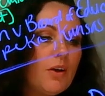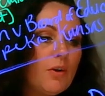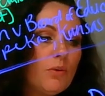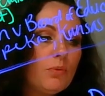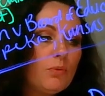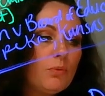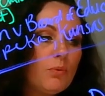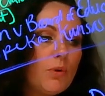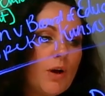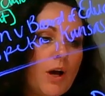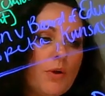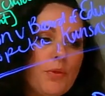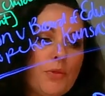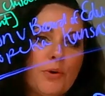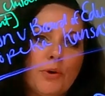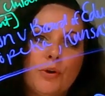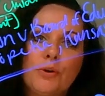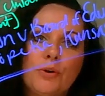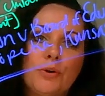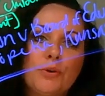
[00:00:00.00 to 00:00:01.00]
Well,
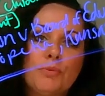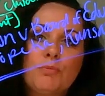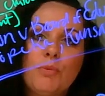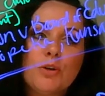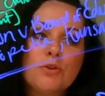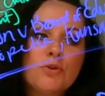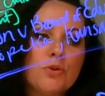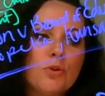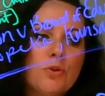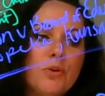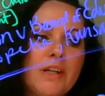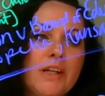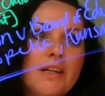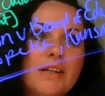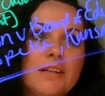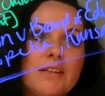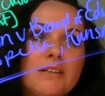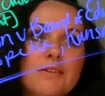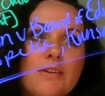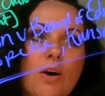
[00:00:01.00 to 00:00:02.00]
Thurgood Marshall, he
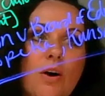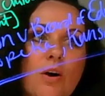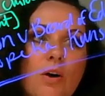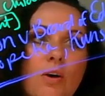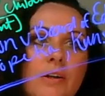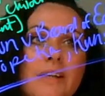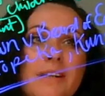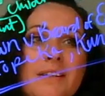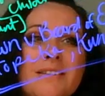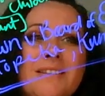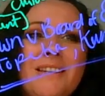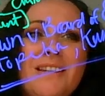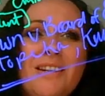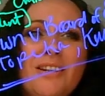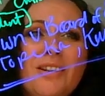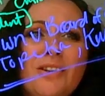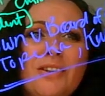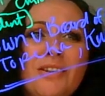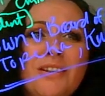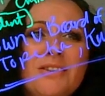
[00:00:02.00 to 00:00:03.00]
is
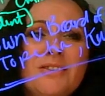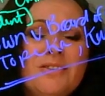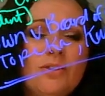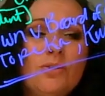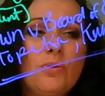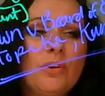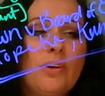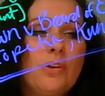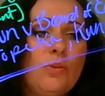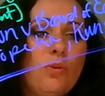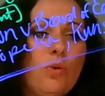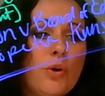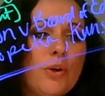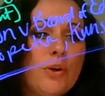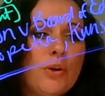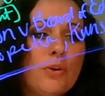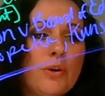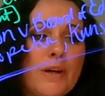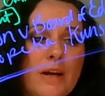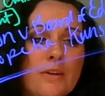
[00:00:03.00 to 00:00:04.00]
here. He's a
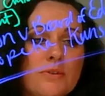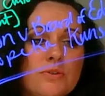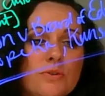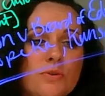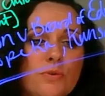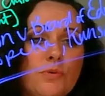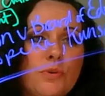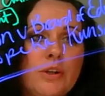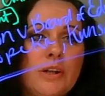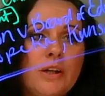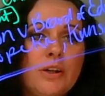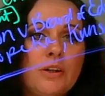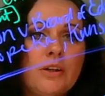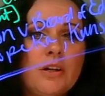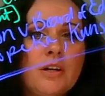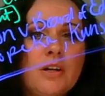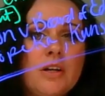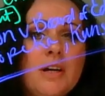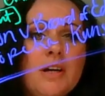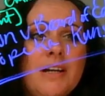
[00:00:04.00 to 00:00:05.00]
lawyer counsel for here.